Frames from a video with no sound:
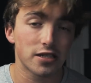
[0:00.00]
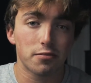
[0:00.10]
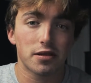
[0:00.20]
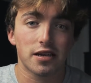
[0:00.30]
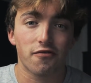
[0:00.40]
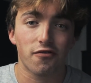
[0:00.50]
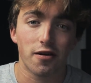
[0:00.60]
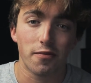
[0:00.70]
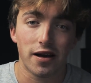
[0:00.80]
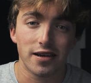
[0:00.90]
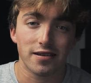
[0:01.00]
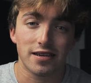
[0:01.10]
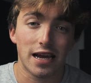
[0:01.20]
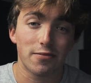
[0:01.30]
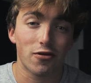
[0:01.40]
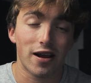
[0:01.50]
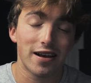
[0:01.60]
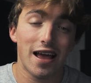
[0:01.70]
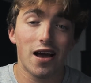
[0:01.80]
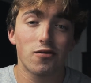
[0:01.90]
something in front of my camera right
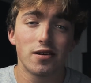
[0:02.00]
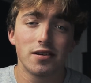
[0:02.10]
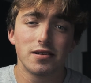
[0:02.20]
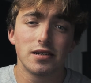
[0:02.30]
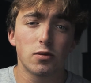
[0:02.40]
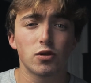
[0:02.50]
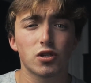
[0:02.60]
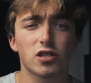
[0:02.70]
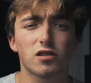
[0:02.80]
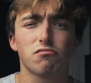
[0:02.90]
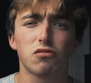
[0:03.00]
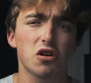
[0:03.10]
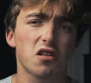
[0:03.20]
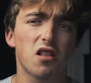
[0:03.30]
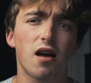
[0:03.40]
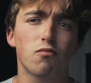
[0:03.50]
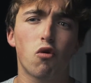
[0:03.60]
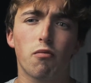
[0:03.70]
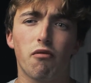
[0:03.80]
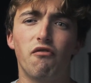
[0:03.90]
now, it would just look a lot
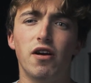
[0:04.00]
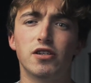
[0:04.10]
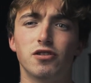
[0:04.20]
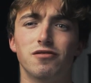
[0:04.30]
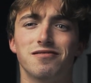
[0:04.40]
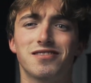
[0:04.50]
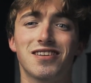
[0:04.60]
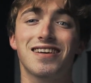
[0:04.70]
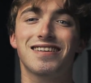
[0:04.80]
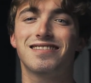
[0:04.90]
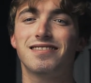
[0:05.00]
more professional. See?